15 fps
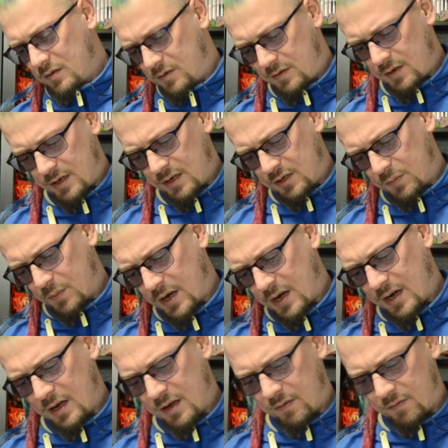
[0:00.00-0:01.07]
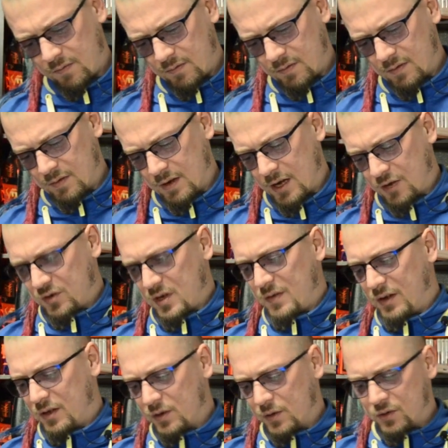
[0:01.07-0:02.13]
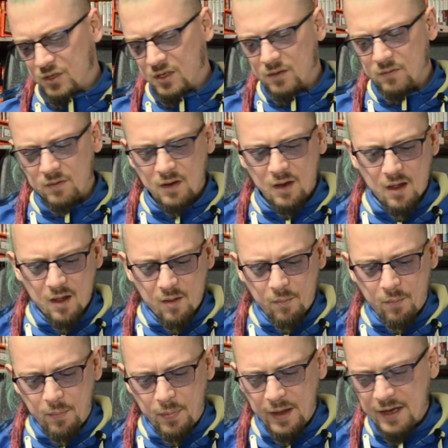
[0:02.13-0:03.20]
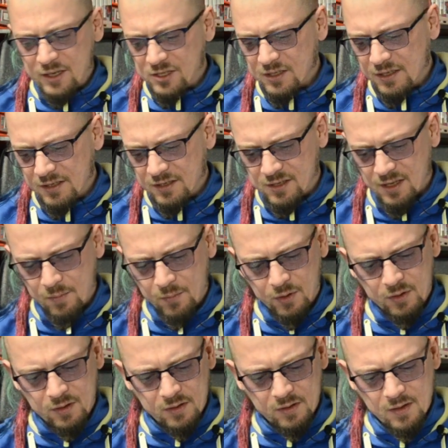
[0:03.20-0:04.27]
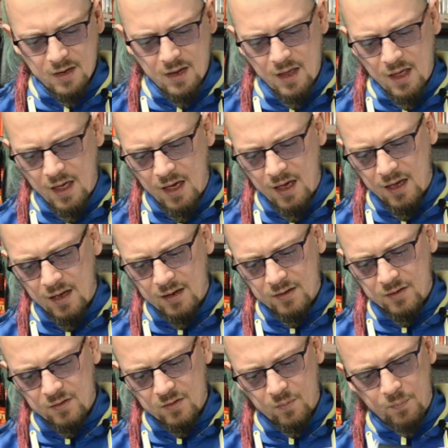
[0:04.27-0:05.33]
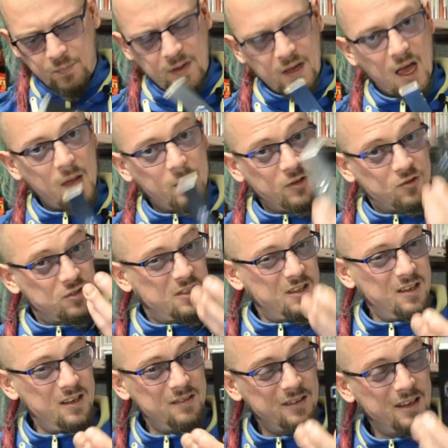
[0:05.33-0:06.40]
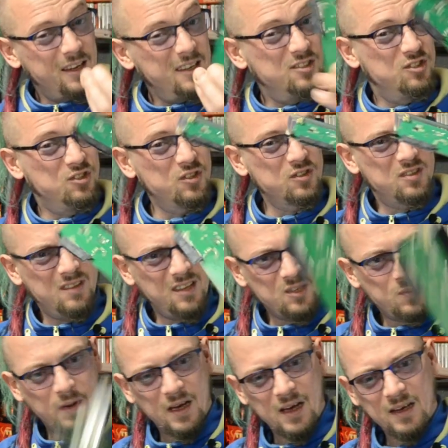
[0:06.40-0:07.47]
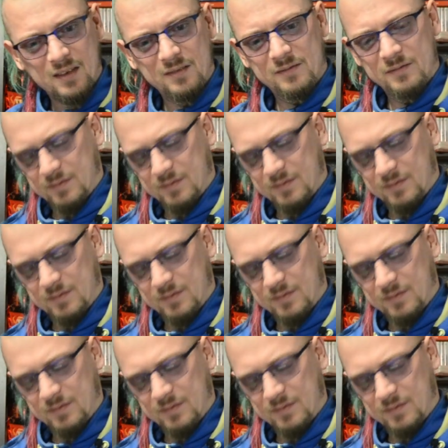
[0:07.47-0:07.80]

That is my hard drive enclosure, partially disassembled, and the bit I'm interested in is just this part.